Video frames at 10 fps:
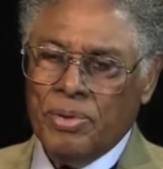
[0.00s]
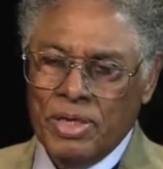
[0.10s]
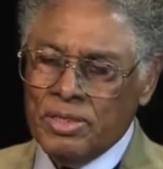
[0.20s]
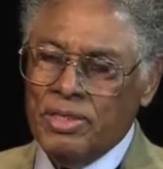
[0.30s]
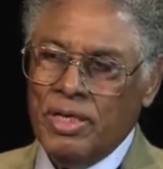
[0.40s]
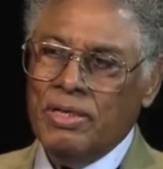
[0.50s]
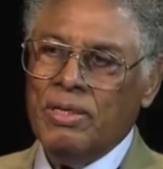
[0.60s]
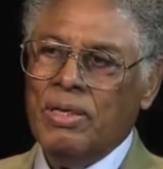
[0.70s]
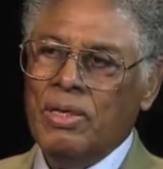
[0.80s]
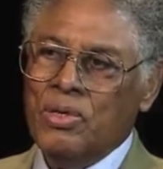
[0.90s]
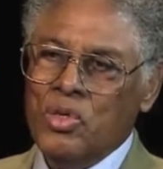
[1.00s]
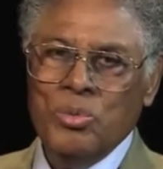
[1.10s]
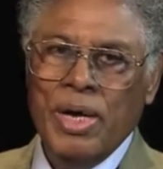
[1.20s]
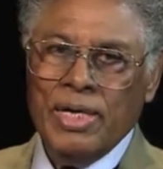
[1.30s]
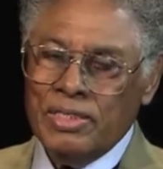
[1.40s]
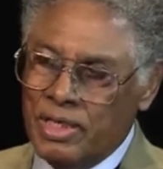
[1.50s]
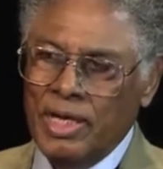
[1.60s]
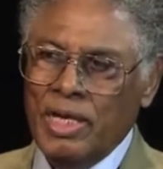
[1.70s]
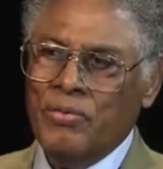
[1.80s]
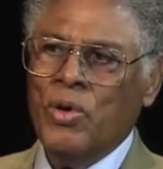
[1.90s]
president who, by
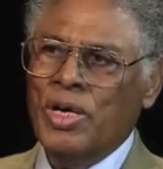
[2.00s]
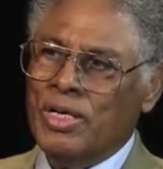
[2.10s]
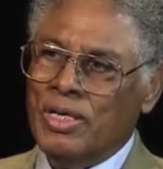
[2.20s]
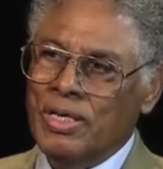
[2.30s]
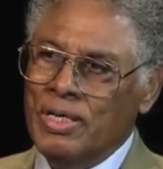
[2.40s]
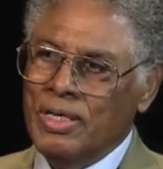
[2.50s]
executive order,